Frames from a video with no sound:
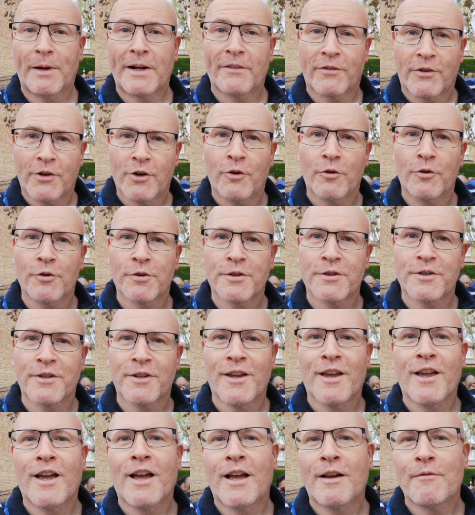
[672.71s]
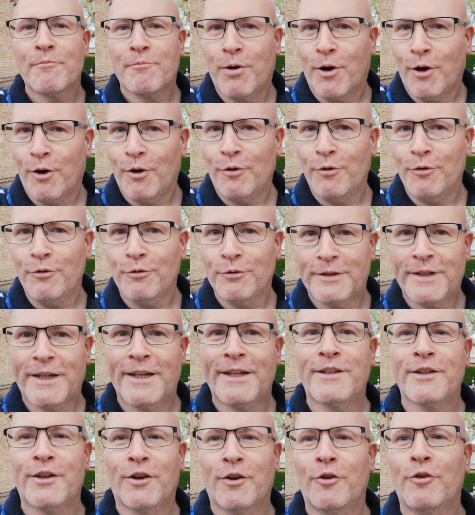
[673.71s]
of course, Paul
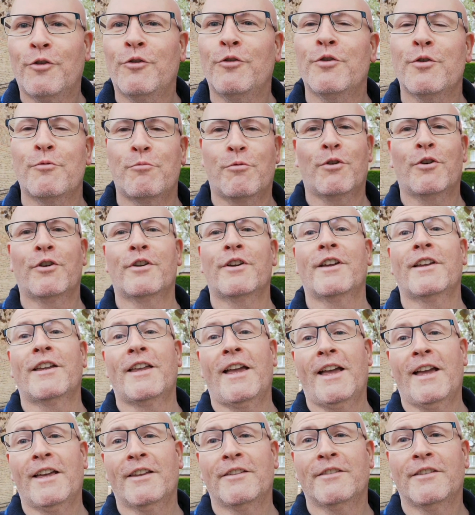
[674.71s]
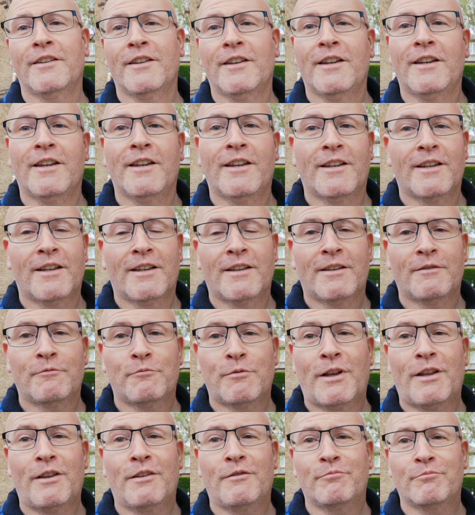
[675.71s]
did all the work again.
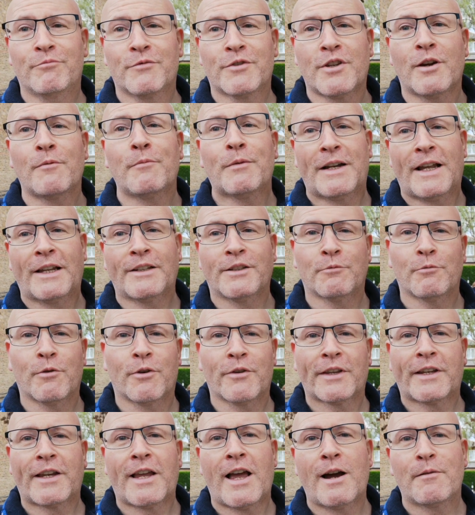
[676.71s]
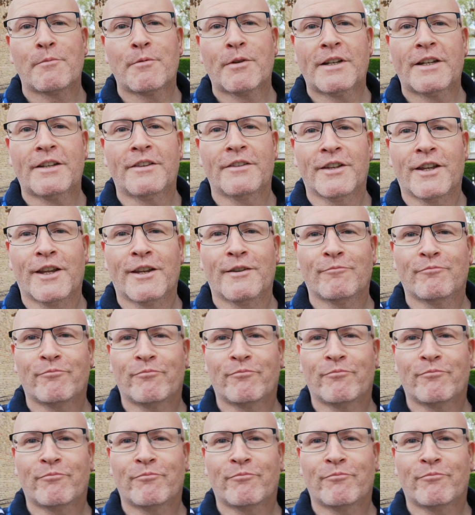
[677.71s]
Well, someone had to work the camera, didn't they?